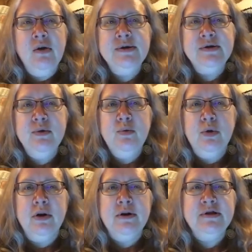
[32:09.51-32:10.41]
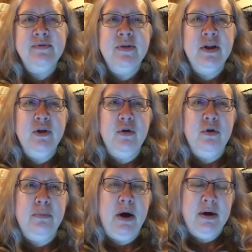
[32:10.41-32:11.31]
Parks and Rec
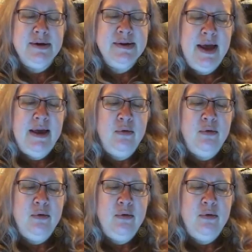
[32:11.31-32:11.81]
department,